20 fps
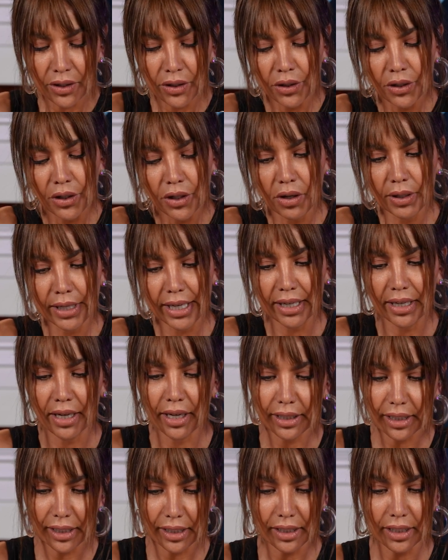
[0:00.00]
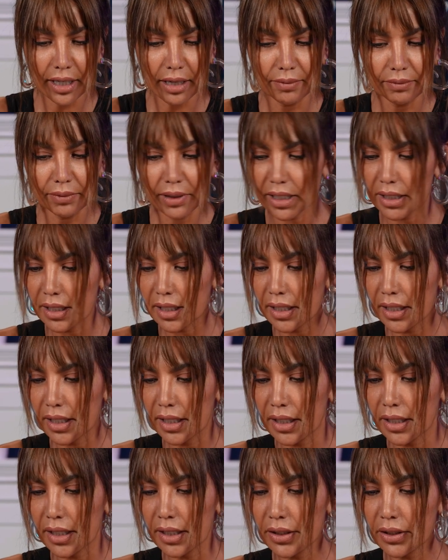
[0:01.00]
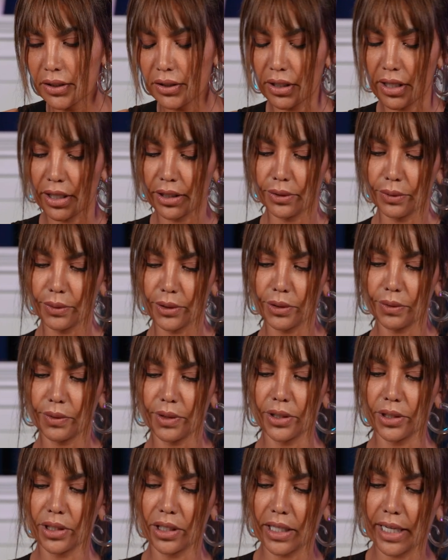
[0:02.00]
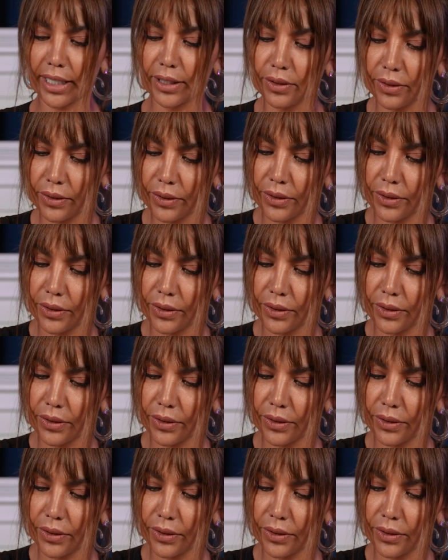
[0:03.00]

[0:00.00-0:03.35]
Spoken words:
Okay, I think I'm gonna start. Which one shall I do?